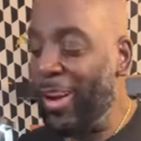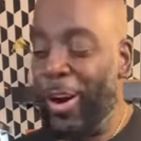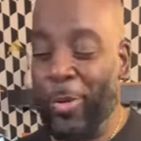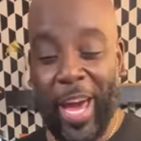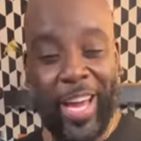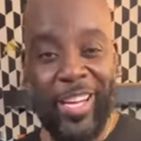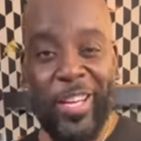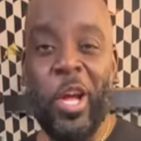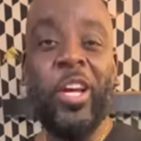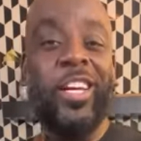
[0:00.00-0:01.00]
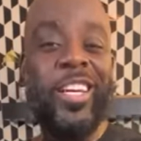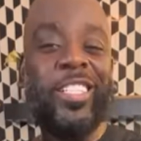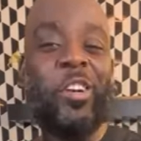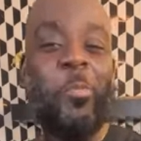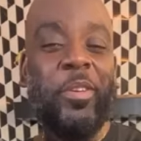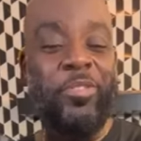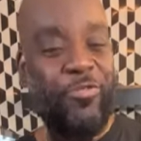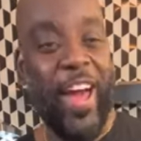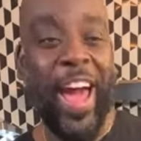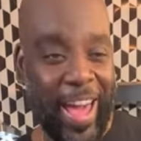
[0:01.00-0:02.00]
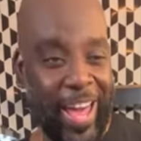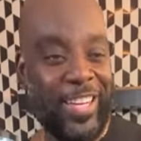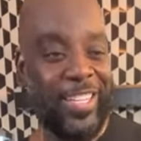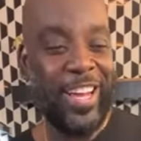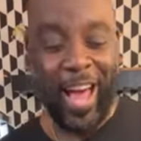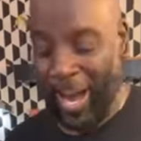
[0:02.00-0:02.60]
Okay? It's going to be fine, I